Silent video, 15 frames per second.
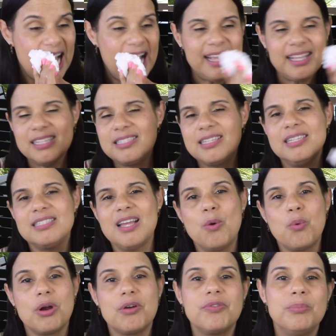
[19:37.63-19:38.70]
I guess because I
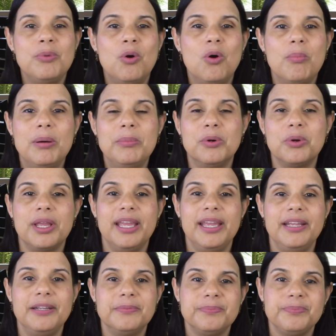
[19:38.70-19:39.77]
work from home, I'm
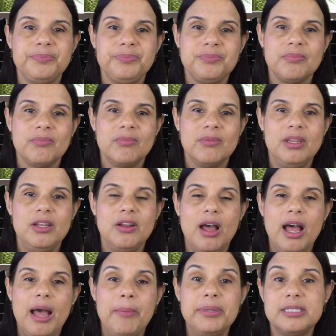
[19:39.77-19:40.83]
okay. You know,
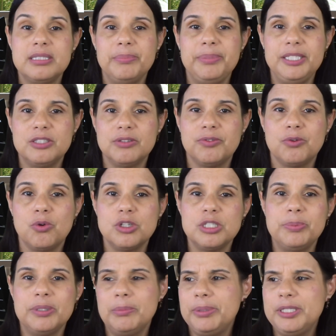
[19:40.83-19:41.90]
I miss the beach, of course,
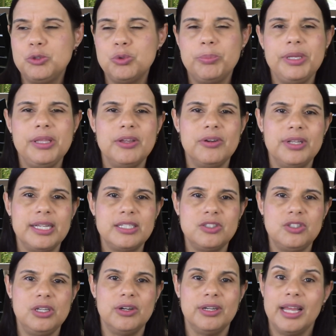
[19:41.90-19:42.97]
but the beach will be there
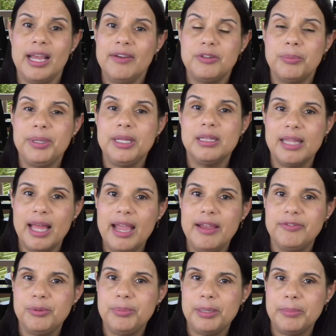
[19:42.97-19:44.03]
next year, and I have to be
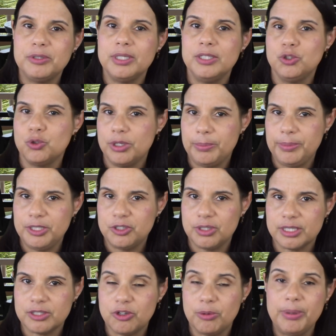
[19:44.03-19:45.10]
alive to be able to enjoy the beach
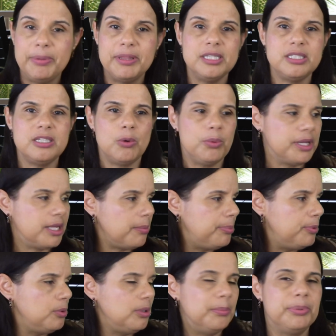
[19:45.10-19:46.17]
next year. Maybe this year we'll get a
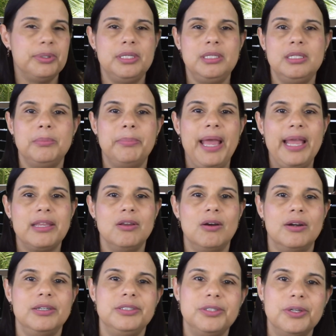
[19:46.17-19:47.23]
pool and put it in the
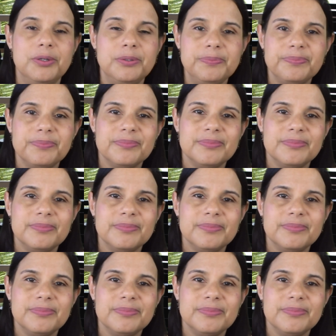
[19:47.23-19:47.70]
backyard, you know?